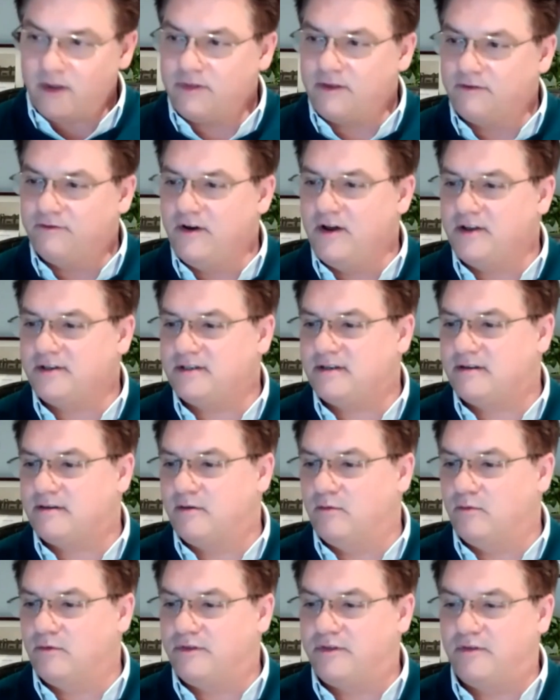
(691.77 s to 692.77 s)
the
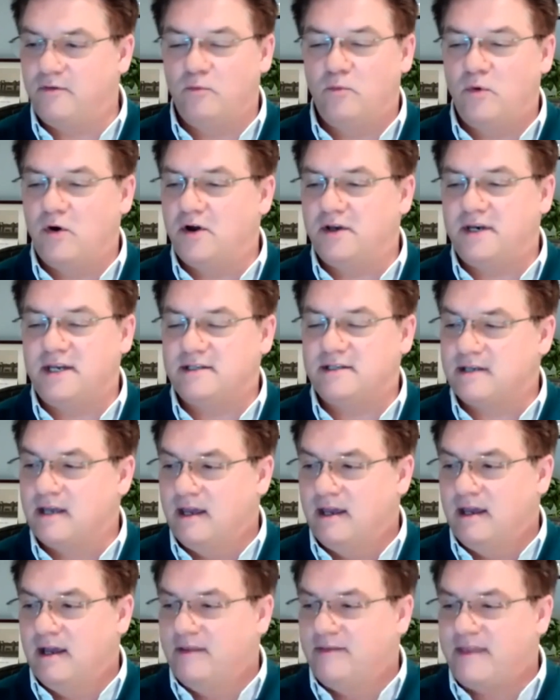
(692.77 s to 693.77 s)
first word is
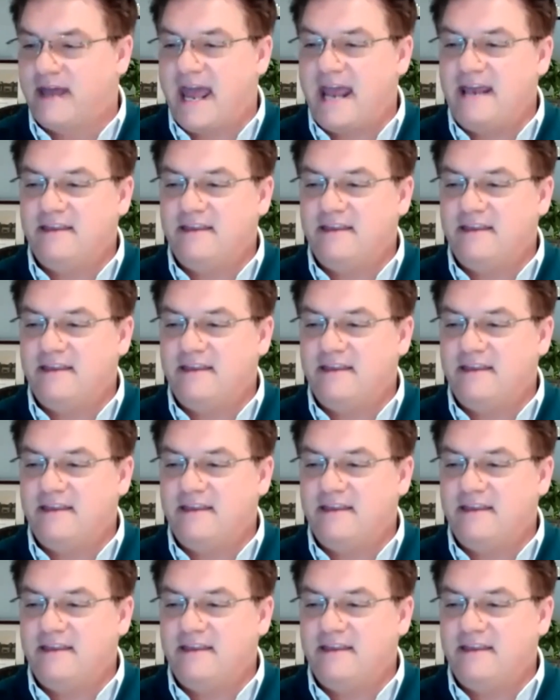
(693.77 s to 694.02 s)
they